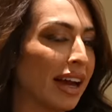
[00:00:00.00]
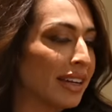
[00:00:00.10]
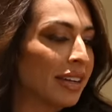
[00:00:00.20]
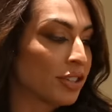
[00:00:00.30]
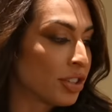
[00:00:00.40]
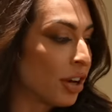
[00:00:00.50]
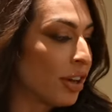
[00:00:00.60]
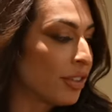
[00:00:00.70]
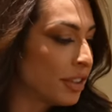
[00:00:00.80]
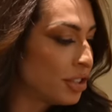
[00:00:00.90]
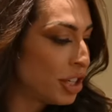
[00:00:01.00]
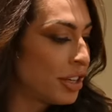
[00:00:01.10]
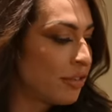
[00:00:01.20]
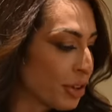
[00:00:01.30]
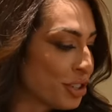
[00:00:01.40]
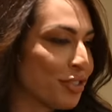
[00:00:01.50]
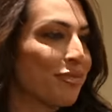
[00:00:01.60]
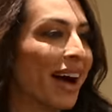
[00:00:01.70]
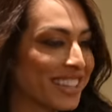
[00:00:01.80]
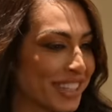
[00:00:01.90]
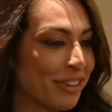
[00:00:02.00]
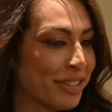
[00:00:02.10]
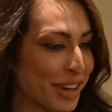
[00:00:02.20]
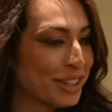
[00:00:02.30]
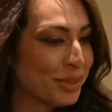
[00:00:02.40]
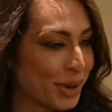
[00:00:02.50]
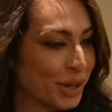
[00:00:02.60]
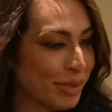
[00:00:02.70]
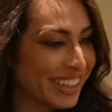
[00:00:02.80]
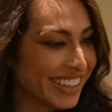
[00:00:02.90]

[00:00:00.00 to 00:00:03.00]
I saw the shitty version of myself that I didn't wanna be.